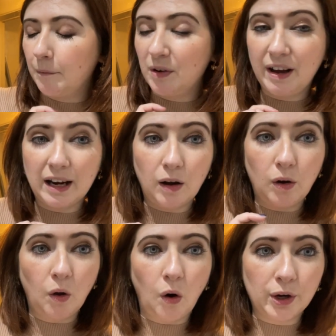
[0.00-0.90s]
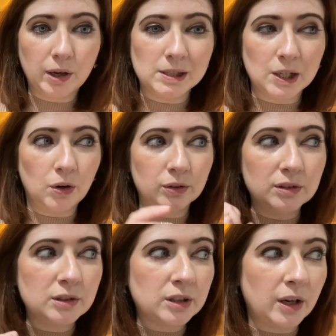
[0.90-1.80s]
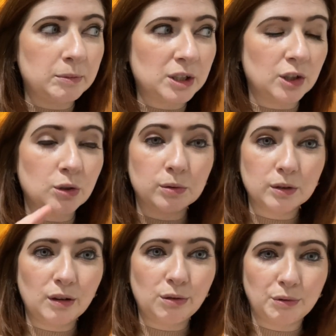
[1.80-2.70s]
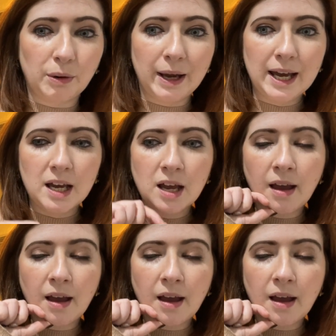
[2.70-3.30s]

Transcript: We've had a lot going on, so I'm just going to talk you through it.